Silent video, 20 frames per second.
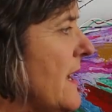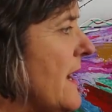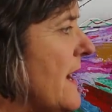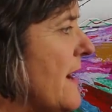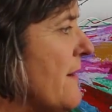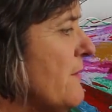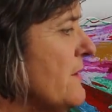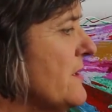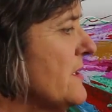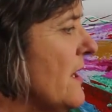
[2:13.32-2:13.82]

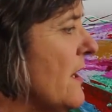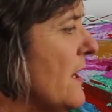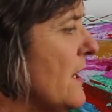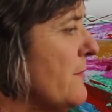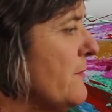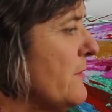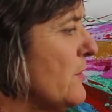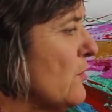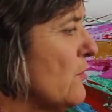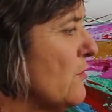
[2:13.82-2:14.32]
Every
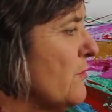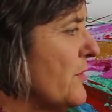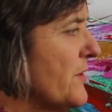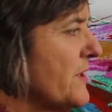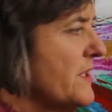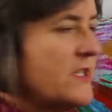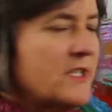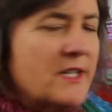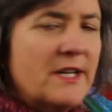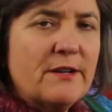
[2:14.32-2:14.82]
time your
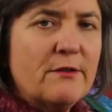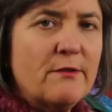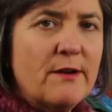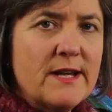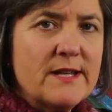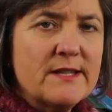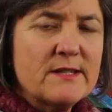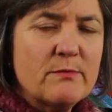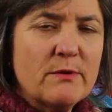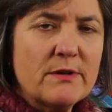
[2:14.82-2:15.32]
body
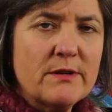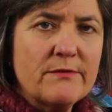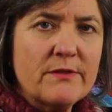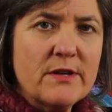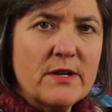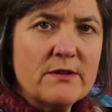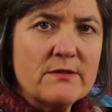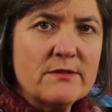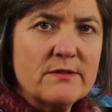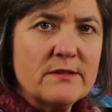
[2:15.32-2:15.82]
generates one of
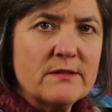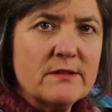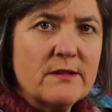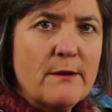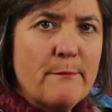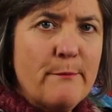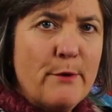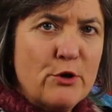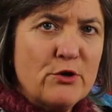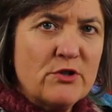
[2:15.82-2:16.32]
those
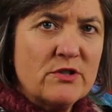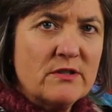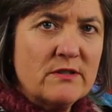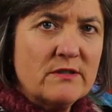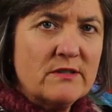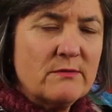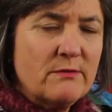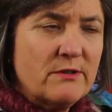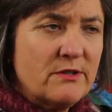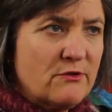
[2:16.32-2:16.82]

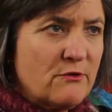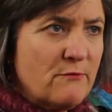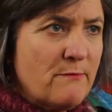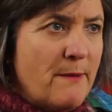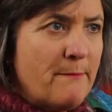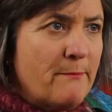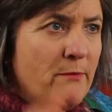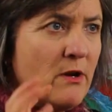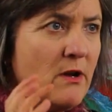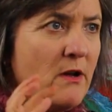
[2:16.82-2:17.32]
emotions, which
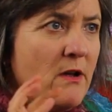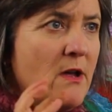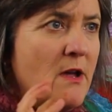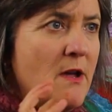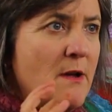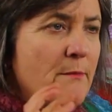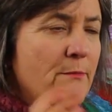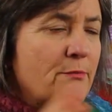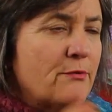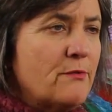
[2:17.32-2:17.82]
remember,
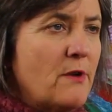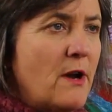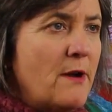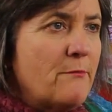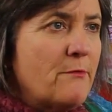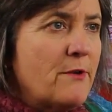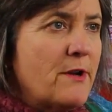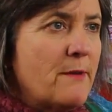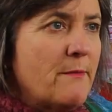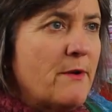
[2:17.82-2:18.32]

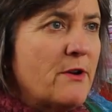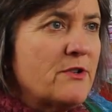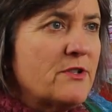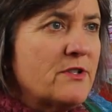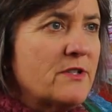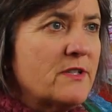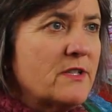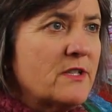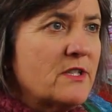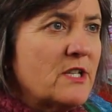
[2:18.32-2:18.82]
primary
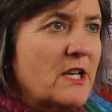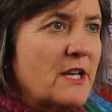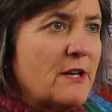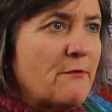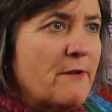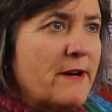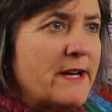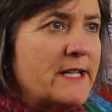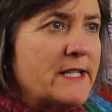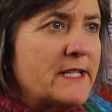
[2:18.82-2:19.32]
emotions are
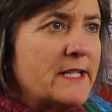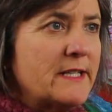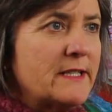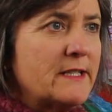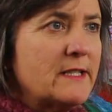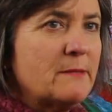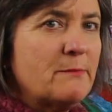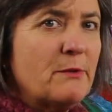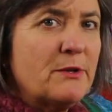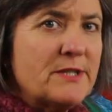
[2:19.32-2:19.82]
generated
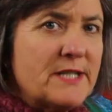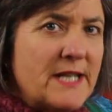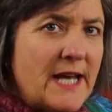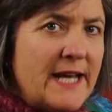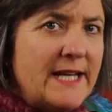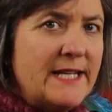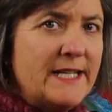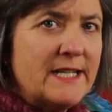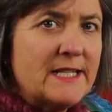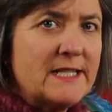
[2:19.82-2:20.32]

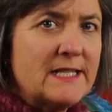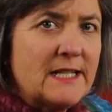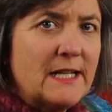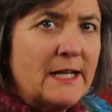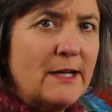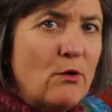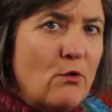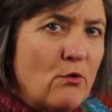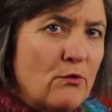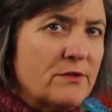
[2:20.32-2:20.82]

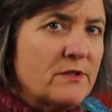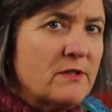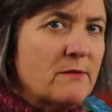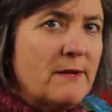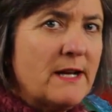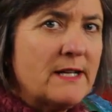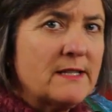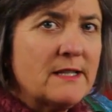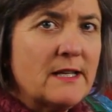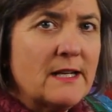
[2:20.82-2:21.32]
spontaneously,
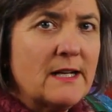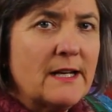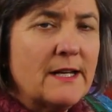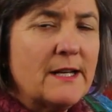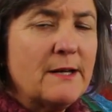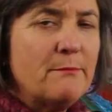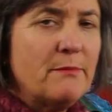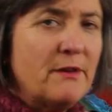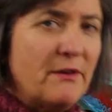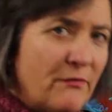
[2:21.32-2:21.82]

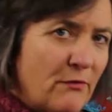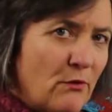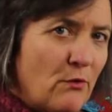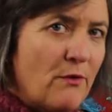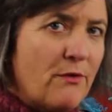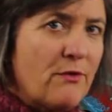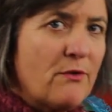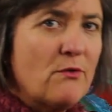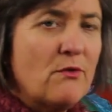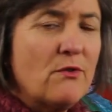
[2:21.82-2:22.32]
automatically,
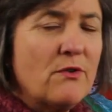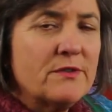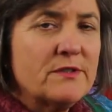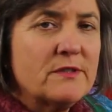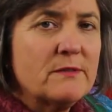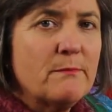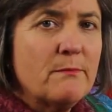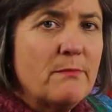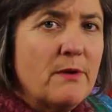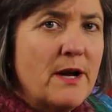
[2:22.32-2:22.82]
before
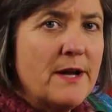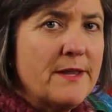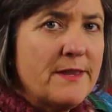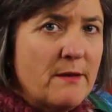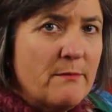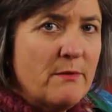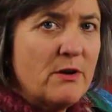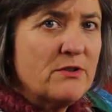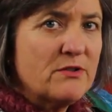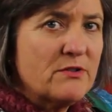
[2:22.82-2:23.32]
thought by the
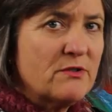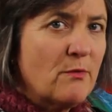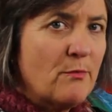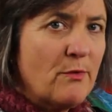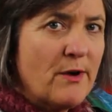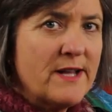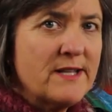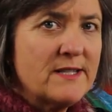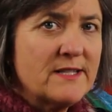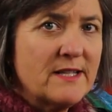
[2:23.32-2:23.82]
emotional
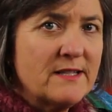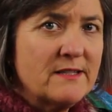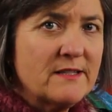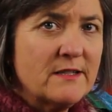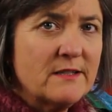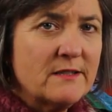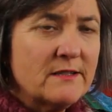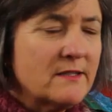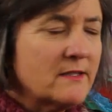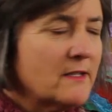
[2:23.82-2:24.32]
brain
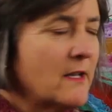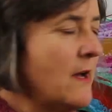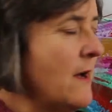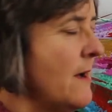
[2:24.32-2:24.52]
centers.